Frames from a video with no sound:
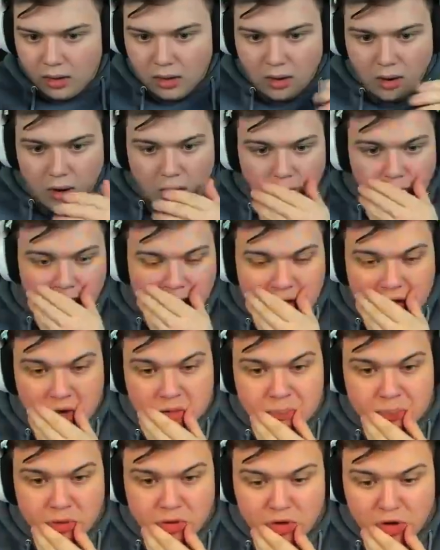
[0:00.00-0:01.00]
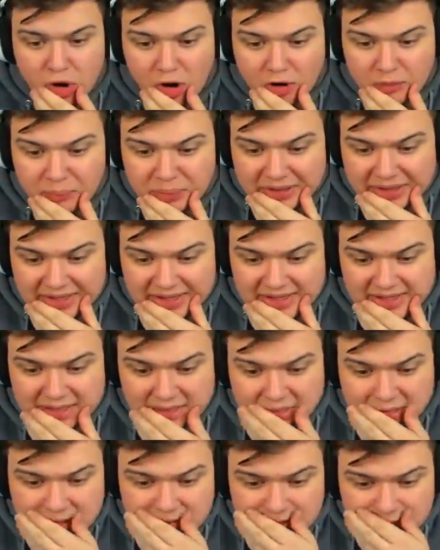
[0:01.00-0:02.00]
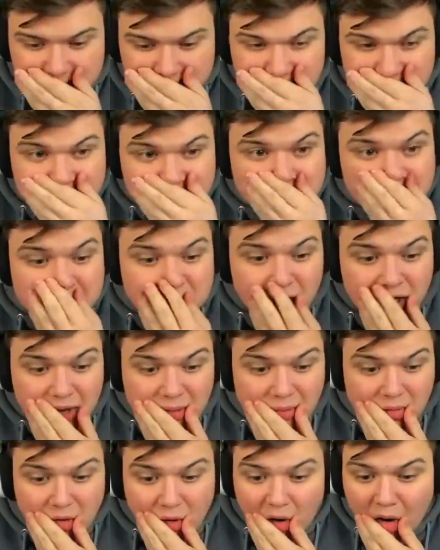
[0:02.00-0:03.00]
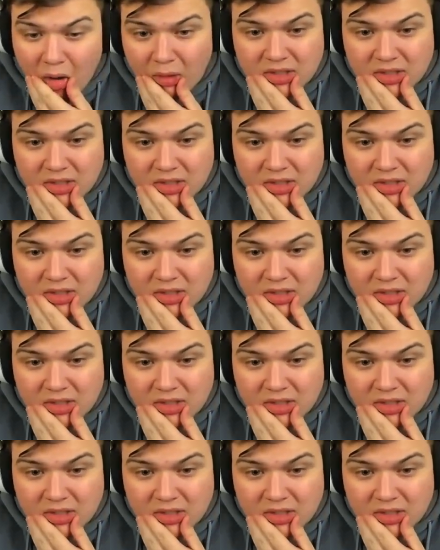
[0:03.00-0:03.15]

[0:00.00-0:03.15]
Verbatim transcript: Oh my god, Blue Dog, please. He's gonna. Oh,